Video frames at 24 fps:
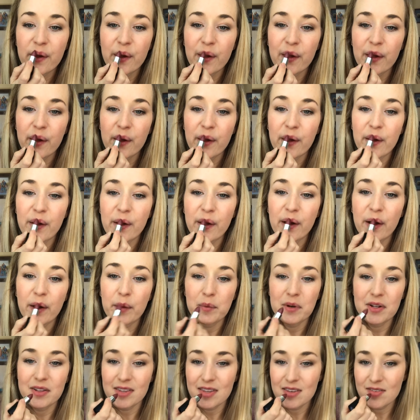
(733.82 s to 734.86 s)
I'm
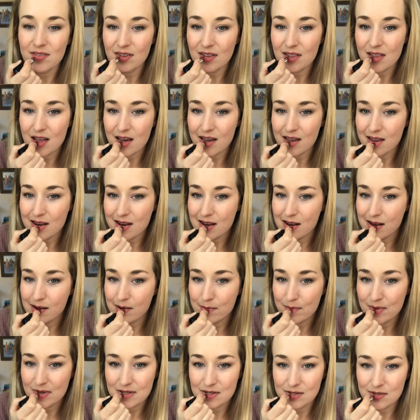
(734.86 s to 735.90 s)
gonna leave it light
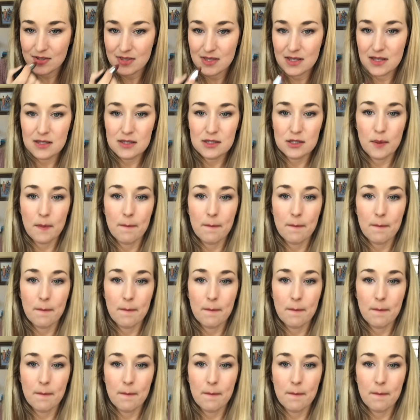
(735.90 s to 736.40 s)
by doing this.